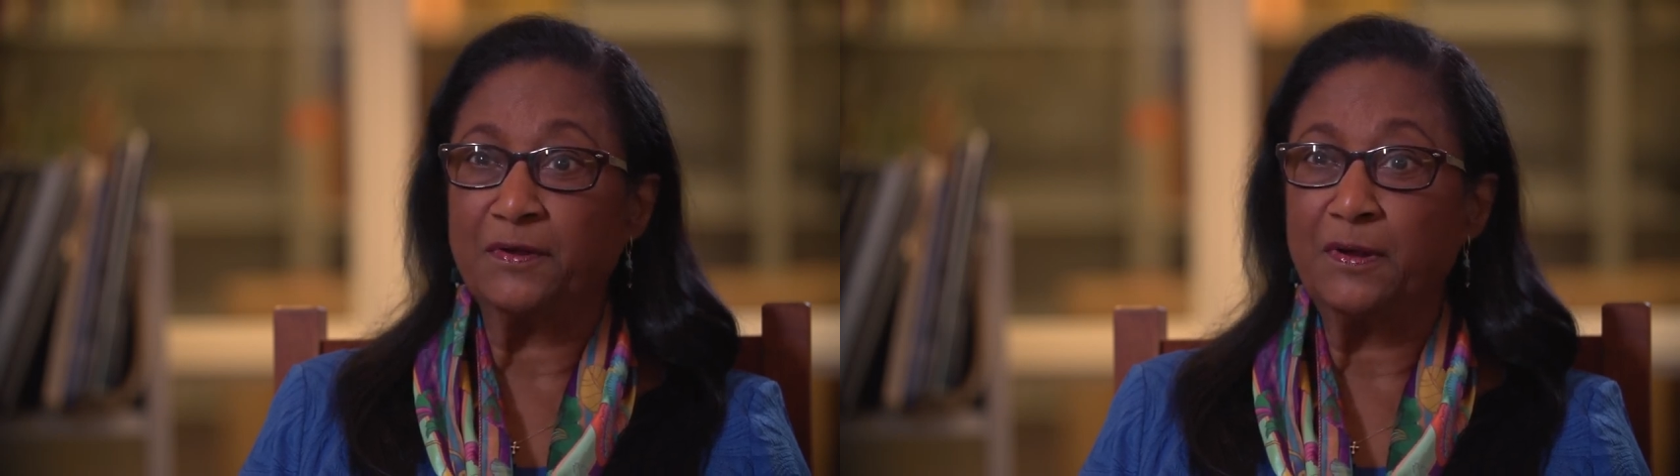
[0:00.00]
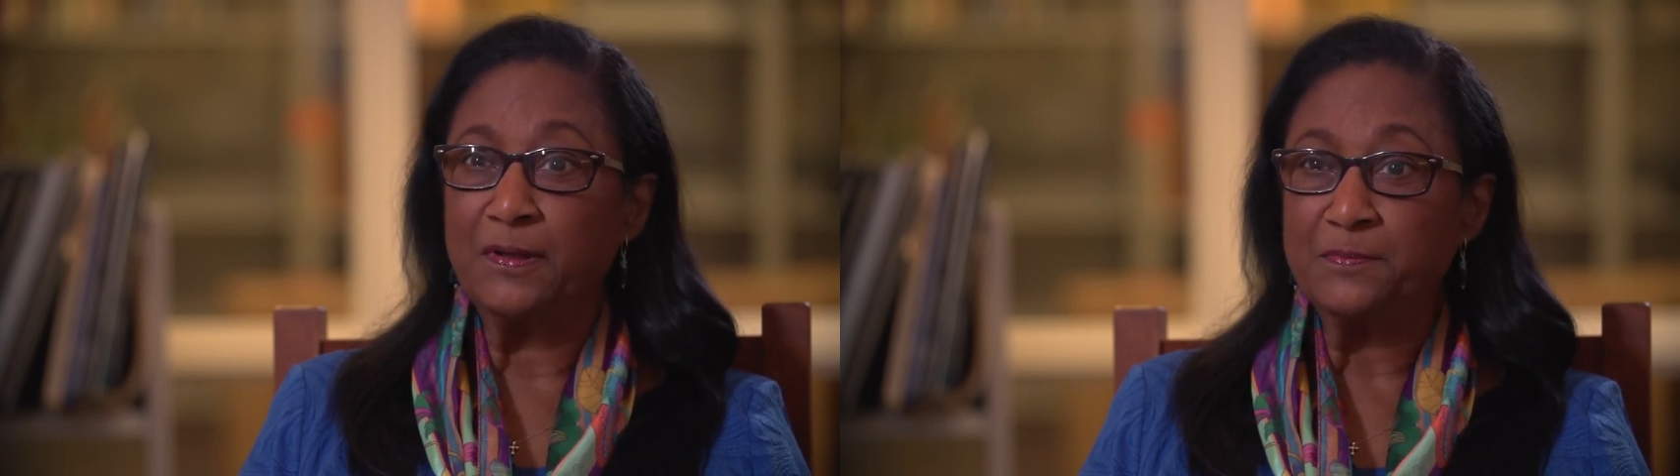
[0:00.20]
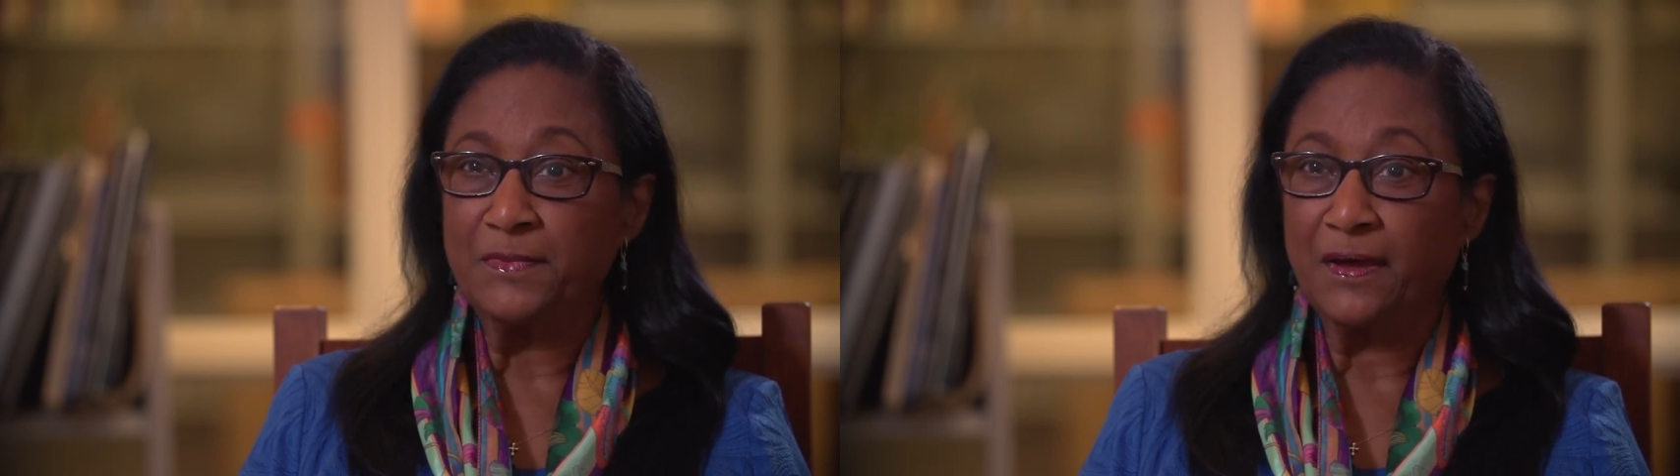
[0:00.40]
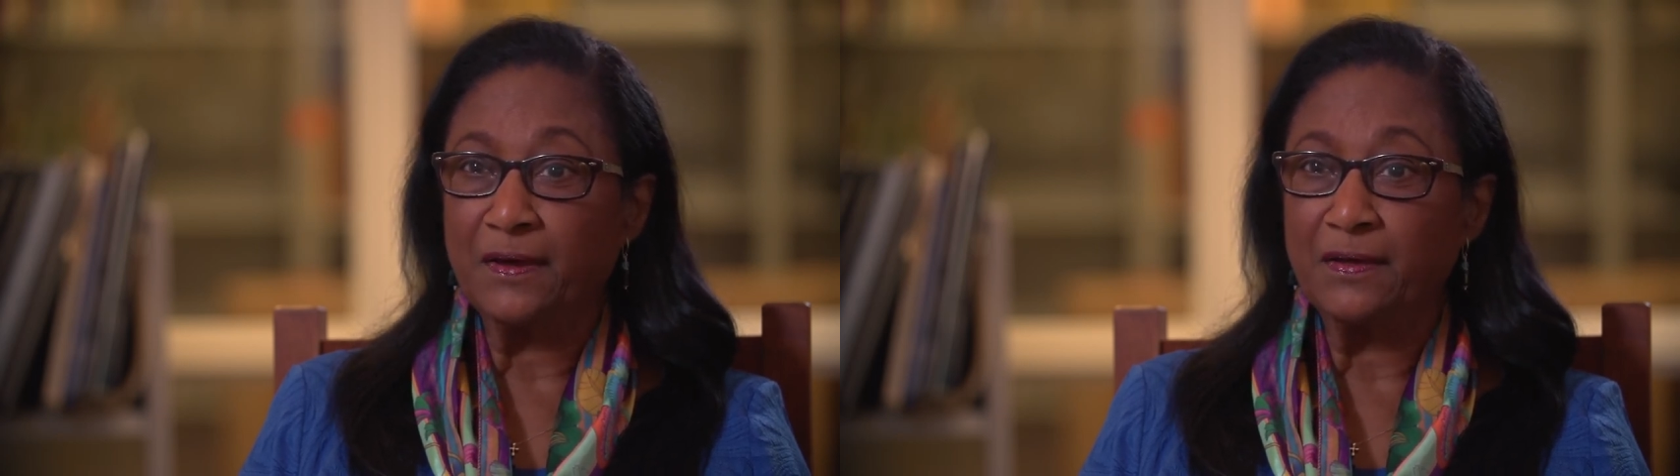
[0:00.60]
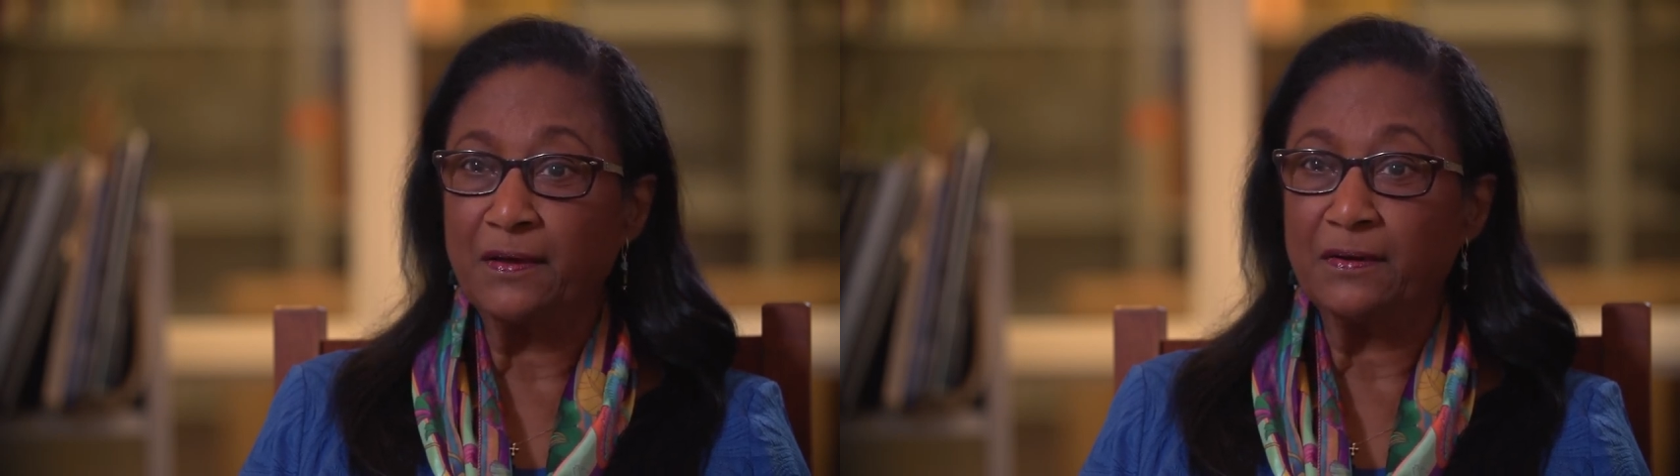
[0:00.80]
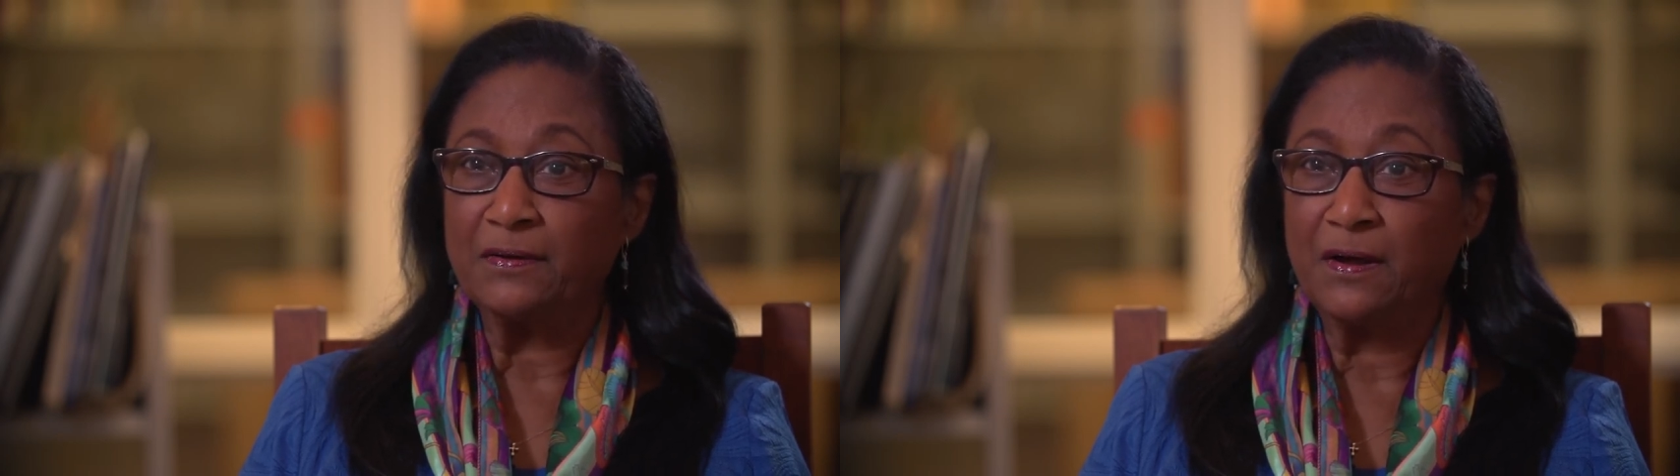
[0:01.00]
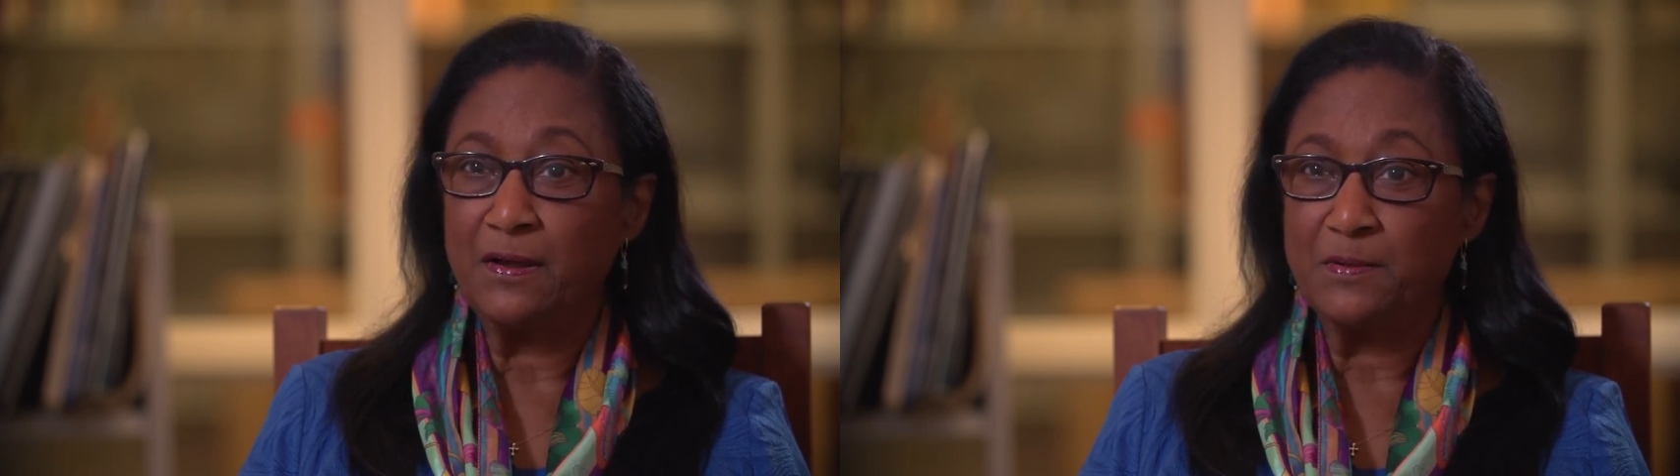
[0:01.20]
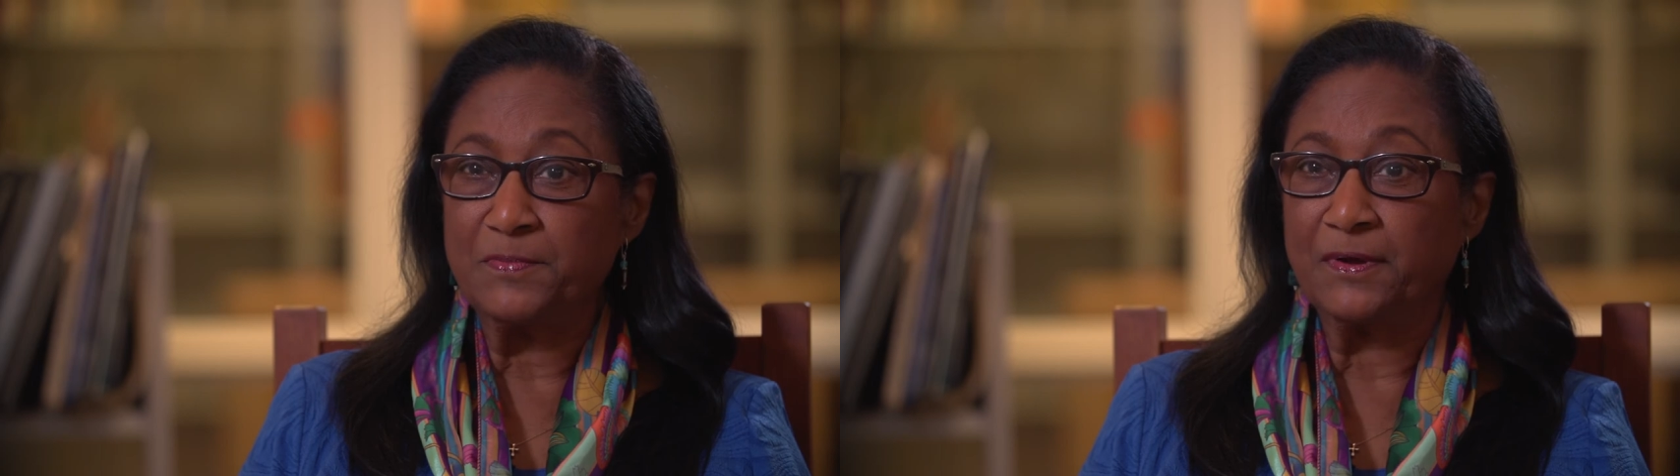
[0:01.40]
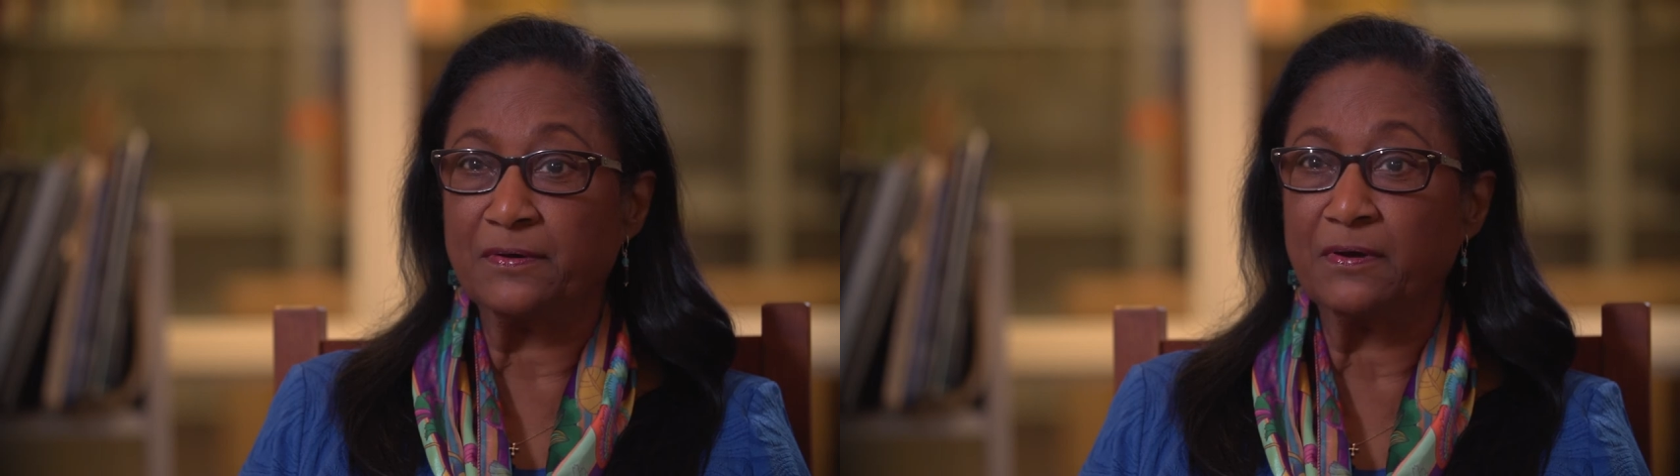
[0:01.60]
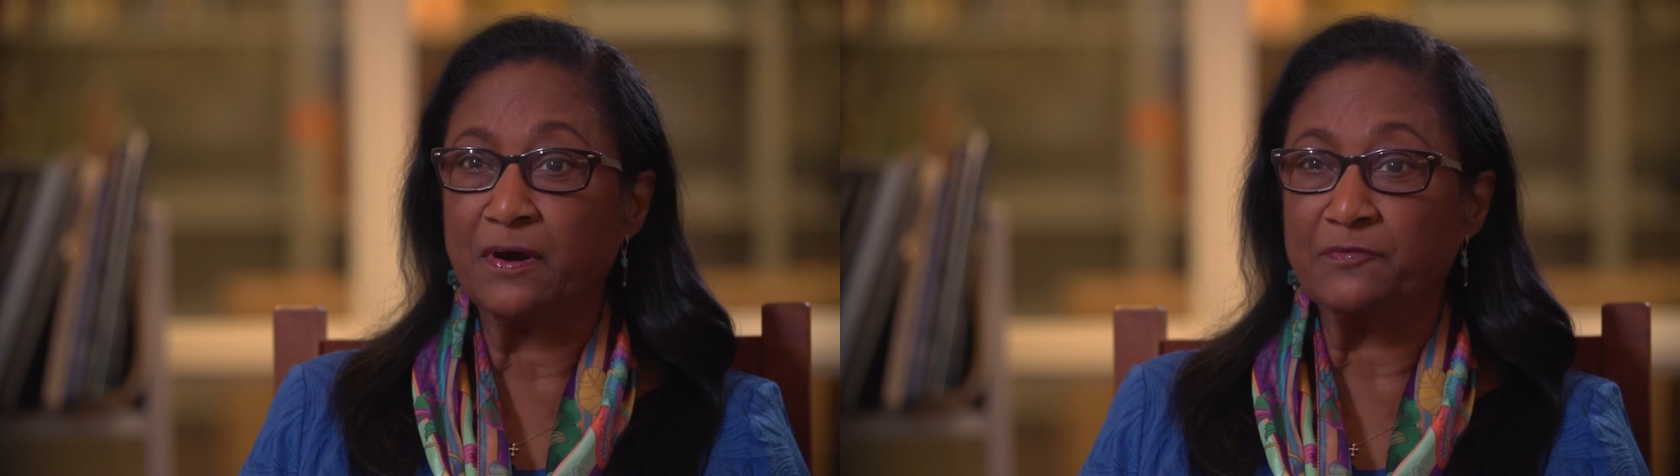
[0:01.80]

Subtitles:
alumna